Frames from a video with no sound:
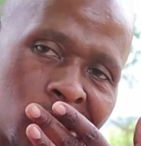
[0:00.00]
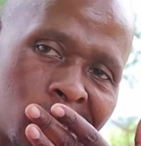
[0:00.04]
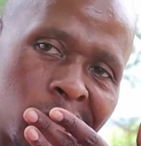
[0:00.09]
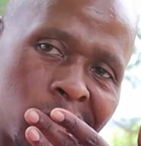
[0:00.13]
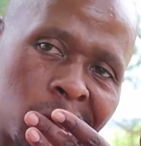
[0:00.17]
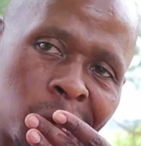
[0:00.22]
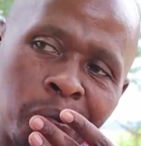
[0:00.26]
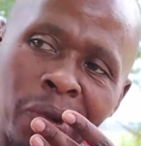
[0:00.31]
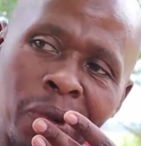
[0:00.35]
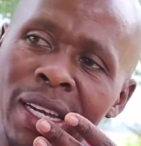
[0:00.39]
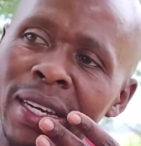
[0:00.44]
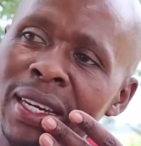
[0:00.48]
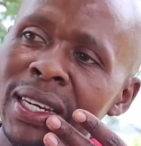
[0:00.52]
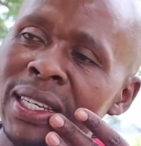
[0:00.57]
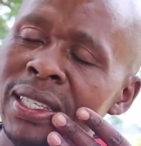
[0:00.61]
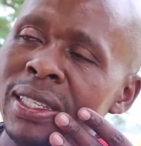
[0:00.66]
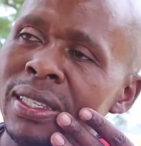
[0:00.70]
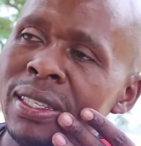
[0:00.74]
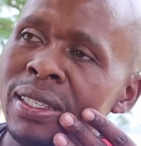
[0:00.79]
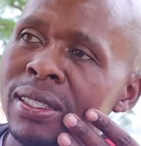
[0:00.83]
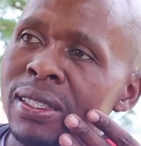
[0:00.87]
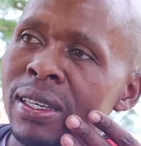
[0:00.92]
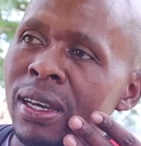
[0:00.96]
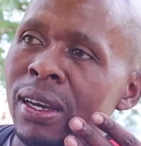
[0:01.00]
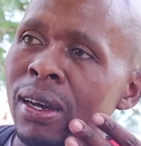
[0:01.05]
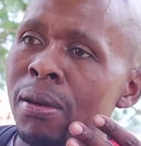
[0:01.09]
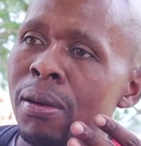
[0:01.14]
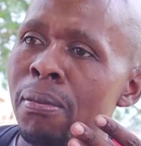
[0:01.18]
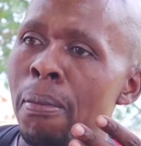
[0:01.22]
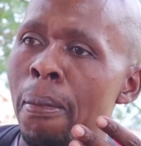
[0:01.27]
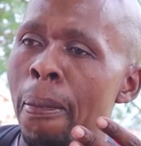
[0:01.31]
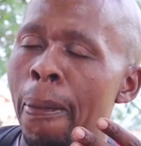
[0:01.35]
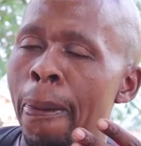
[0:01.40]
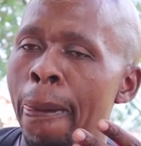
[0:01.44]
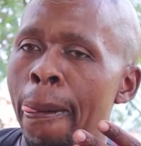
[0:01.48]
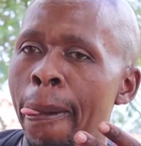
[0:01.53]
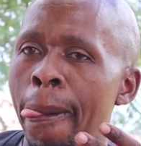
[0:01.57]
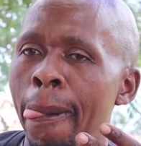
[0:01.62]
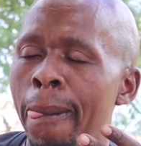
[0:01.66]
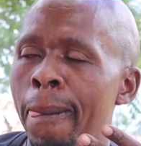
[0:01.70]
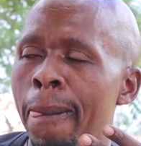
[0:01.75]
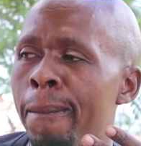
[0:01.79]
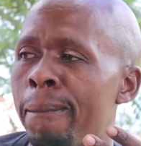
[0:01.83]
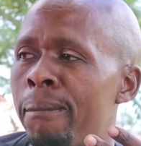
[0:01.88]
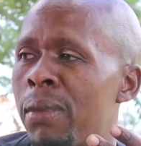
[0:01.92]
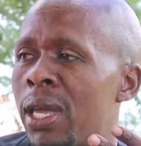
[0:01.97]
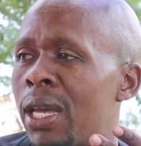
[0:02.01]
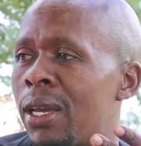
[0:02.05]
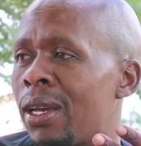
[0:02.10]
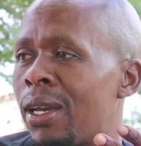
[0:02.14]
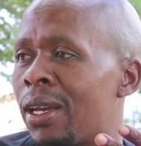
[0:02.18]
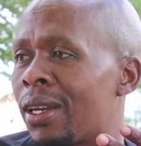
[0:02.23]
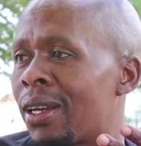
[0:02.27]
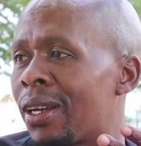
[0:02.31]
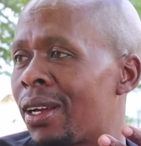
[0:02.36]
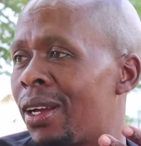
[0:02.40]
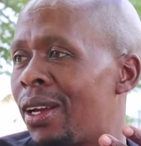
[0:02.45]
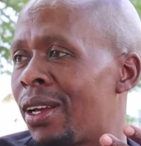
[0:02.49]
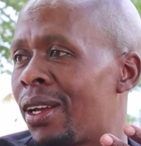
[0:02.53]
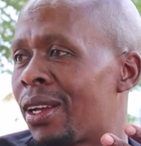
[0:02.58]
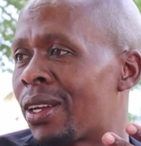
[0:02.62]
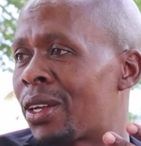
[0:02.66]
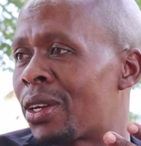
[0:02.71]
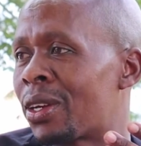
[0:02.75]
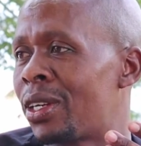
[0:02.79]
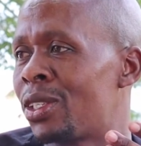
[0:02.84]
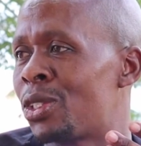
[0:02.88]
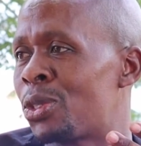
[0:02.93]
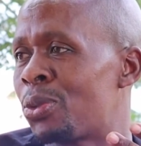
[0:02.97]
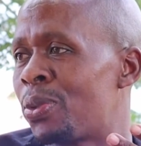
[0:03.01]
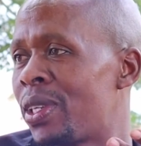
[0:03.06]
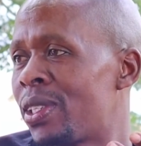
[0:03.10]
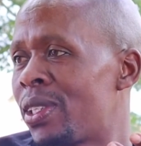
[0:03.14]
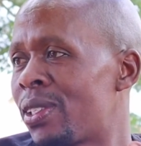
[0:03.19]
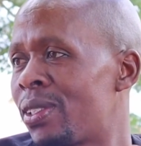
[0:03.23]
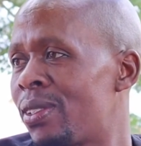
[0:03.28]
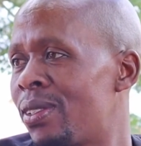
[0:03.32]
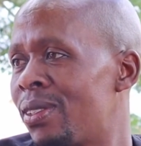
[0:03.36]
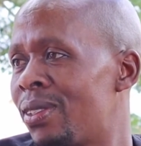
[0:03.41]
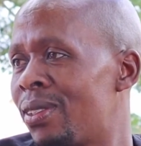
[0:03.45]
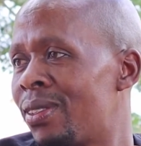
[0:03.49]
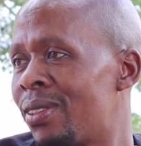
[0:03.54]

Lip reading: at my niece's a graduation